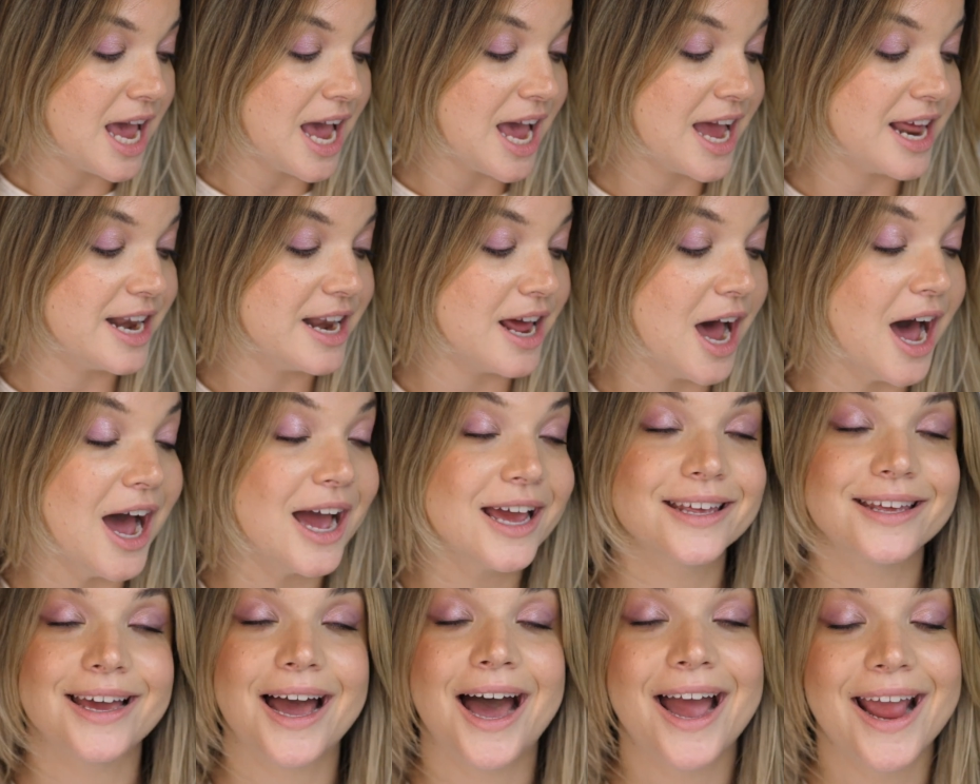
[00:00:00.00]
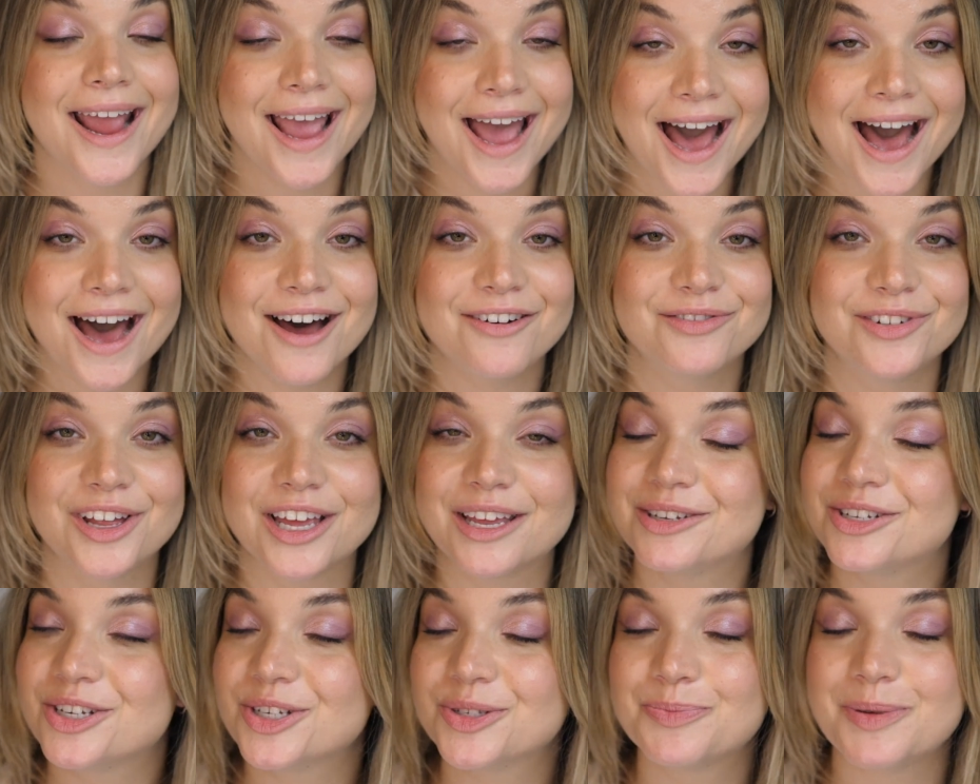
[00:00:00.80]
And I, I have
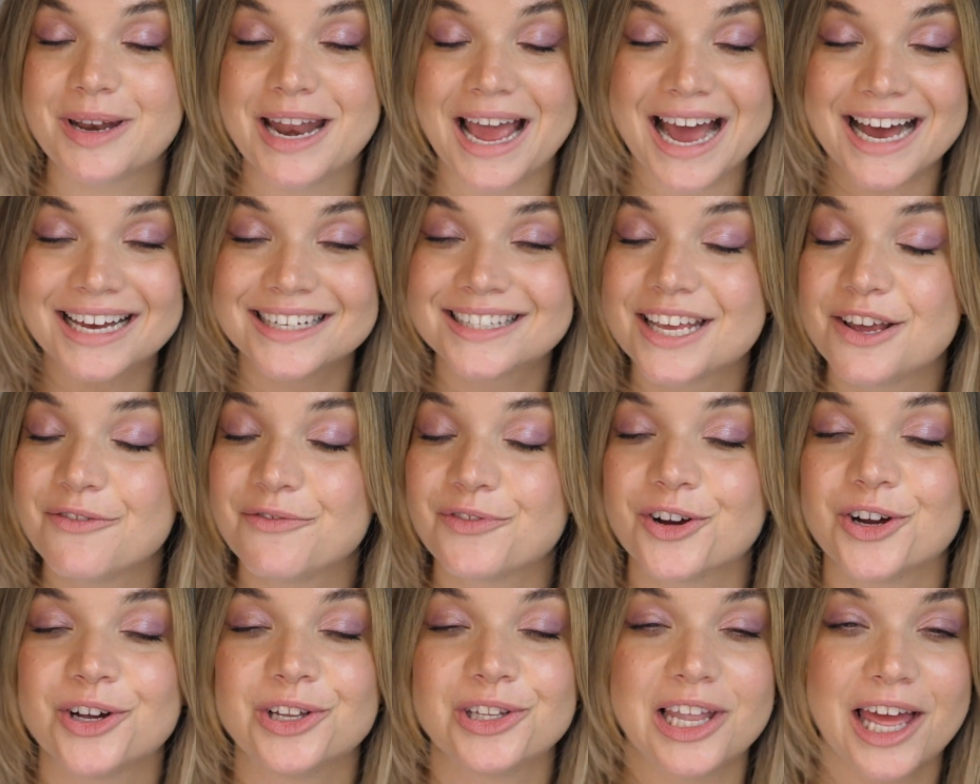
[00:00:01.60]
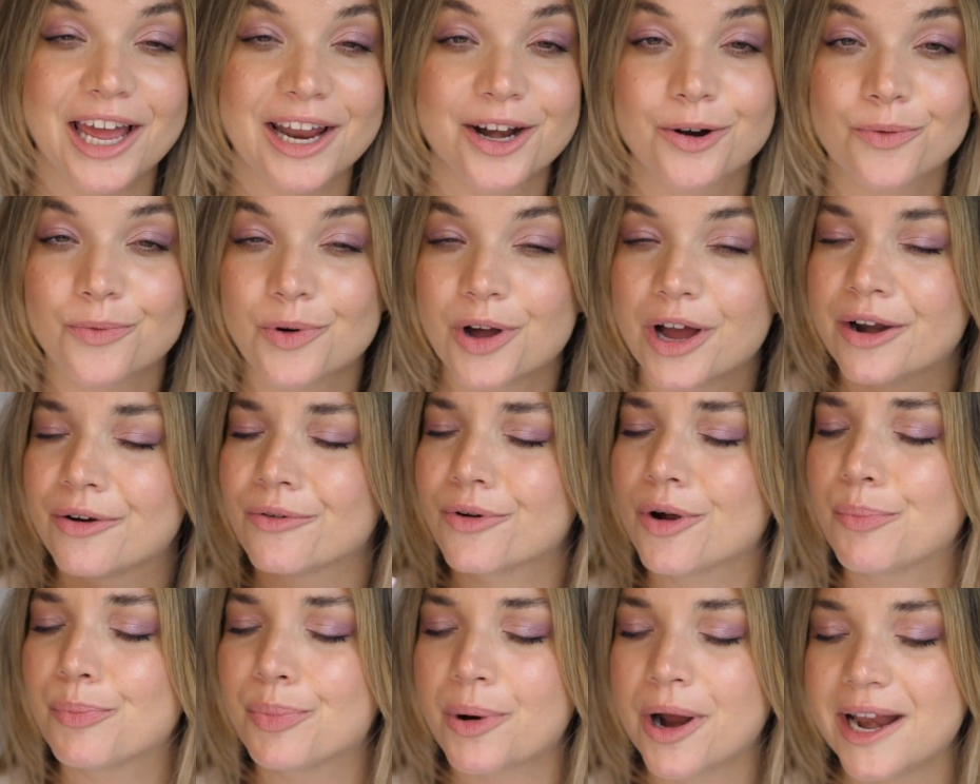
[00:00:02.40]
like just been asking for a lighter one
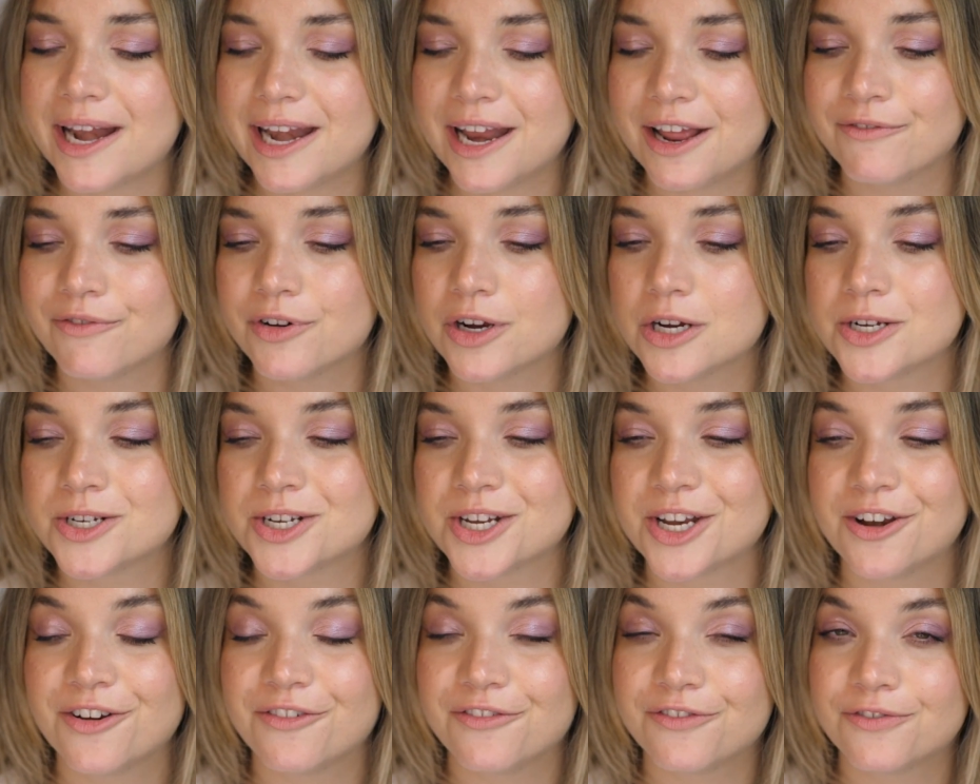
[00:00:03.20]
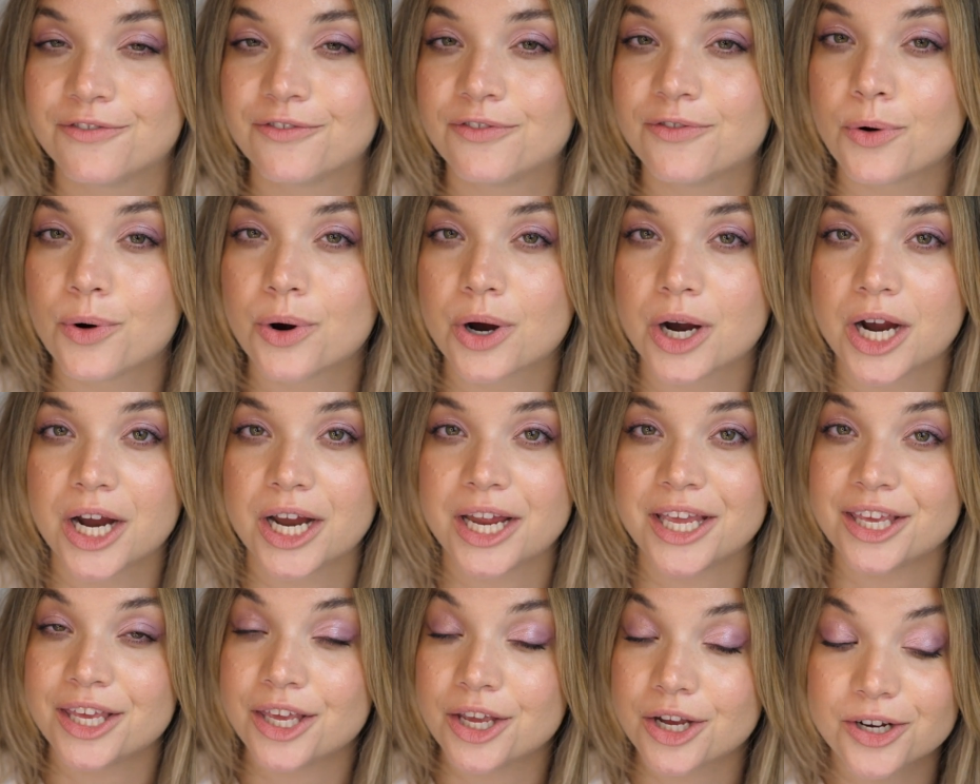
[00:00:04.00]
or a brightening version for
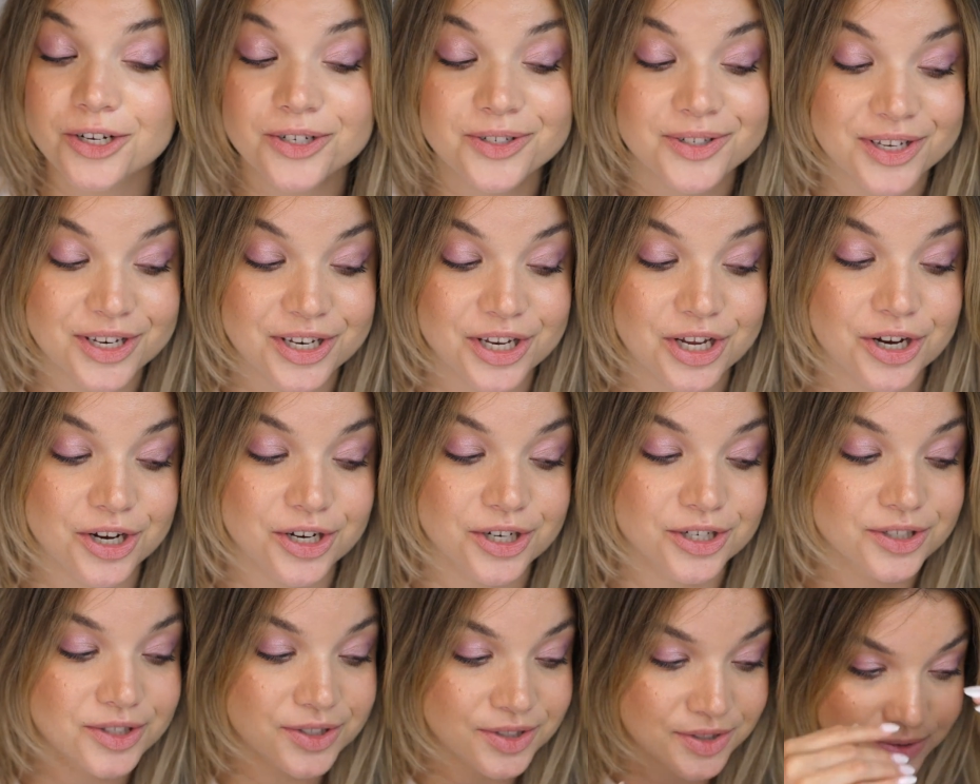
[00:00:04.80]
years and years.